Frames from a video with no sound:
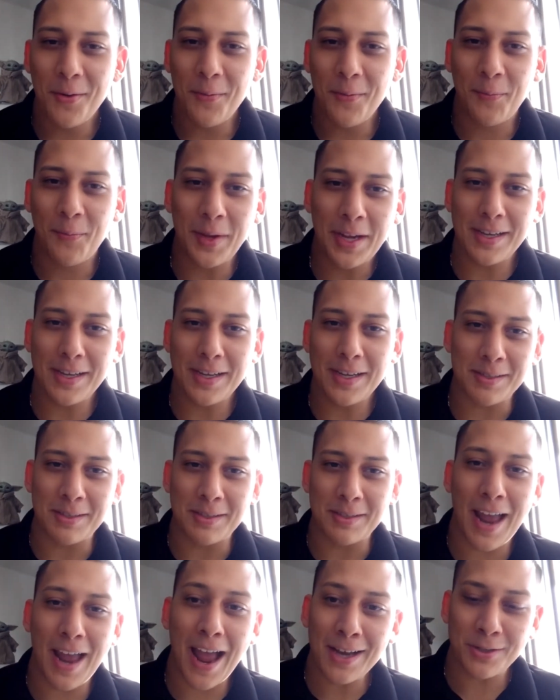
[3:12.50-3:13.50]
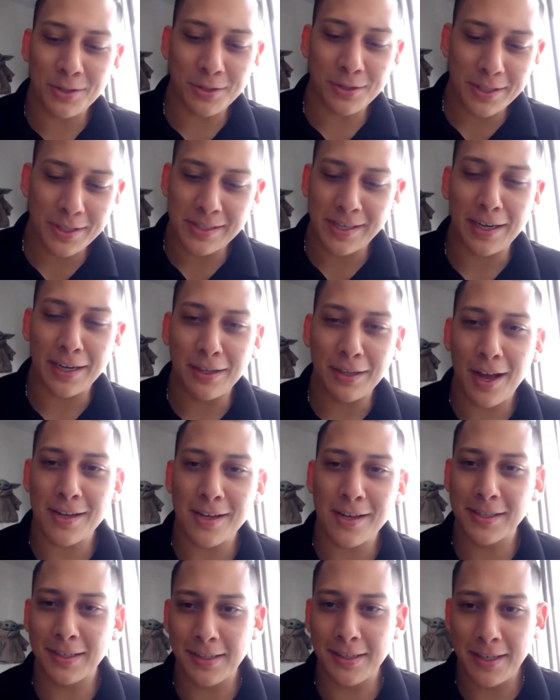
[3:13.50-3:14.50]
because naturally,
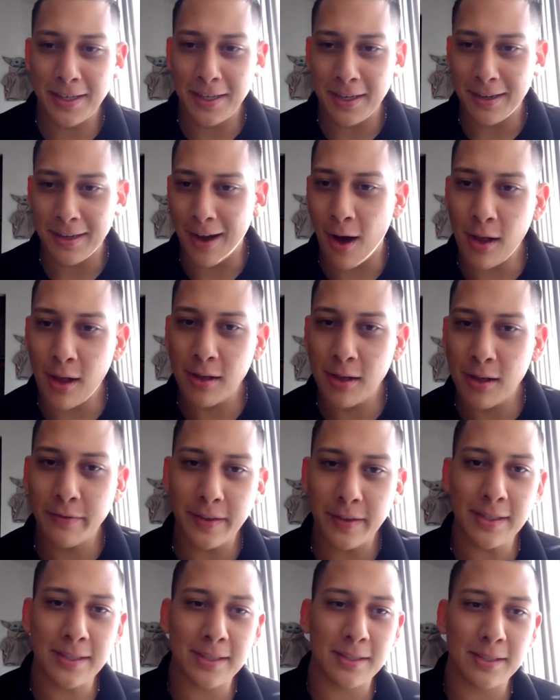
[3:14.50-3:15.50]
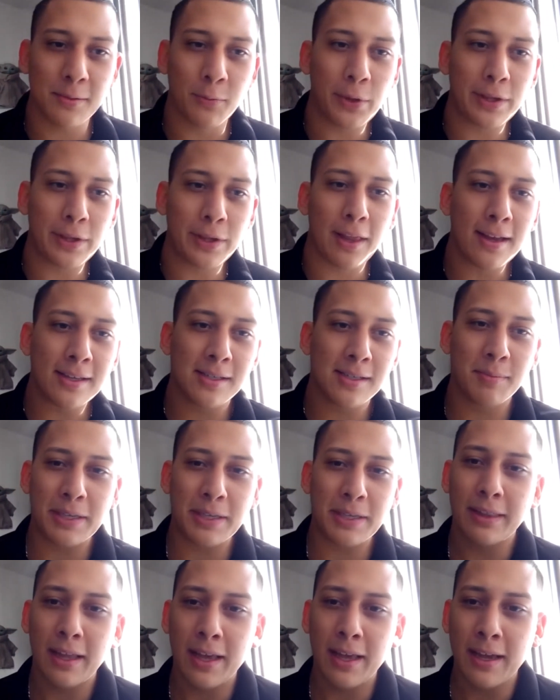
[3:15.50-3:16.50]
psychologically, all of us, we like to
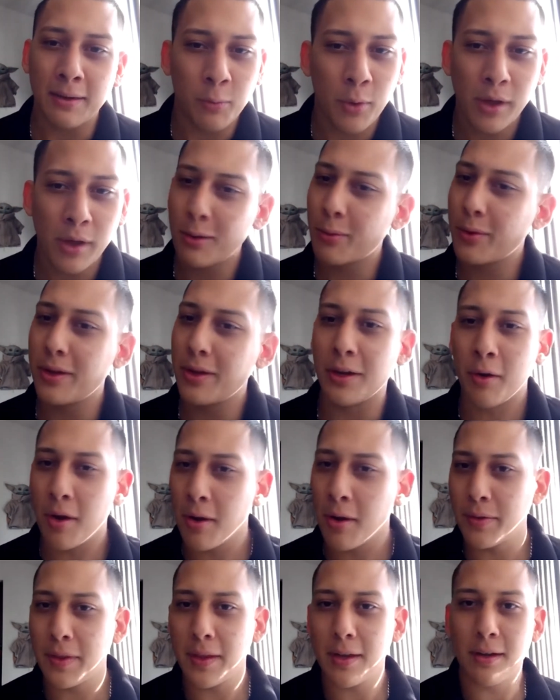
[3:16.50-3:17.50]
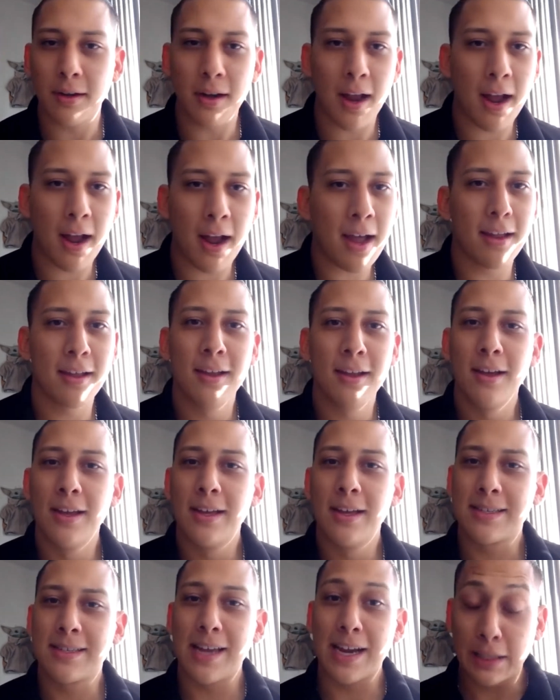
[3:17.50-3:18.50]
be led, whether we agree with it or
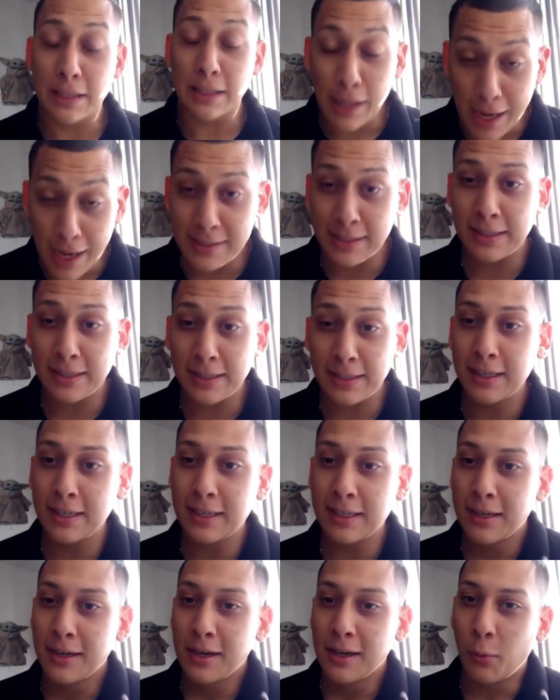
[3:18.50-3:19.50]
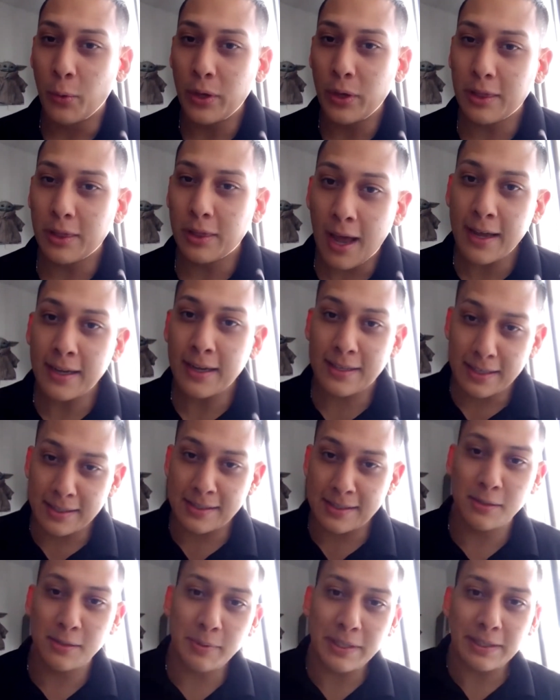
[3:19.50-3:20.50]
not. Psychologically, we
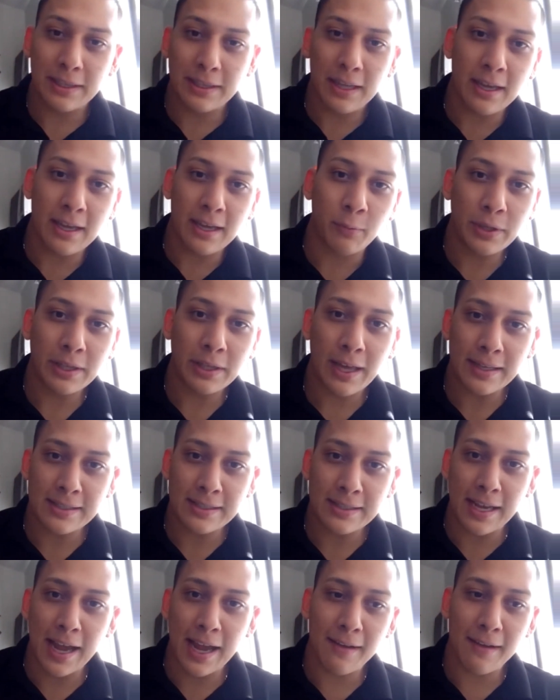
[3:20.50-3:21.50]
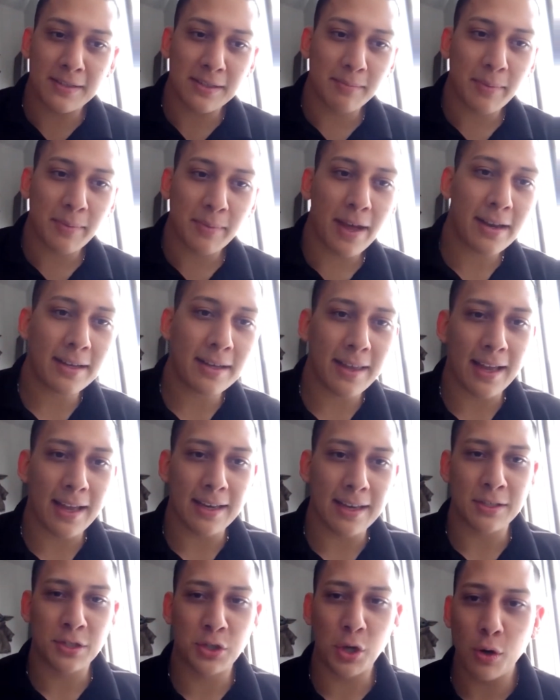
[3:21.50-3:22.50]
like to be led. We like to have somebody
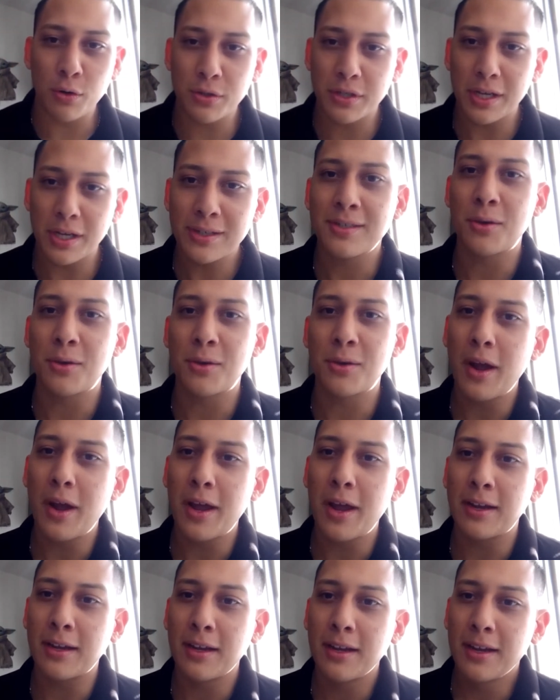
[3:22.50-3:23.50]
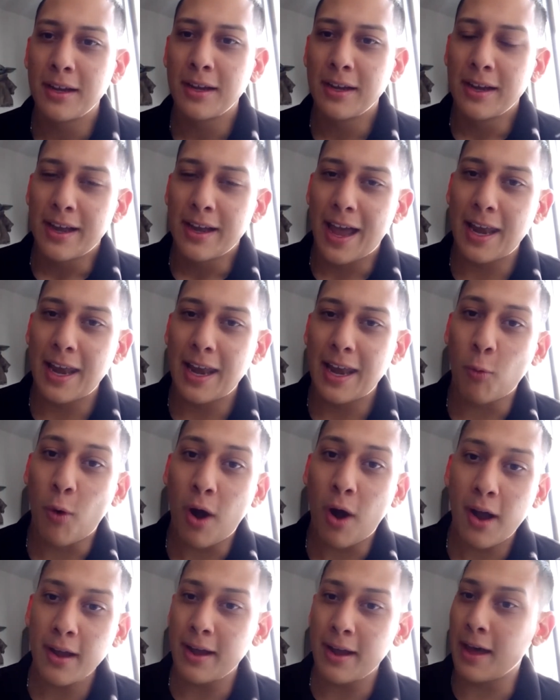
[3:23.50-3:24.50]
that shows us the way. And
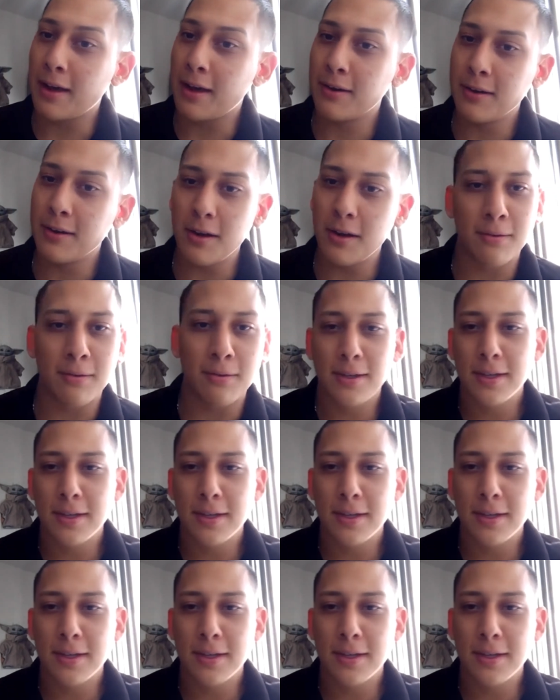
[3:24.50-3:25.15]
why? I don't know,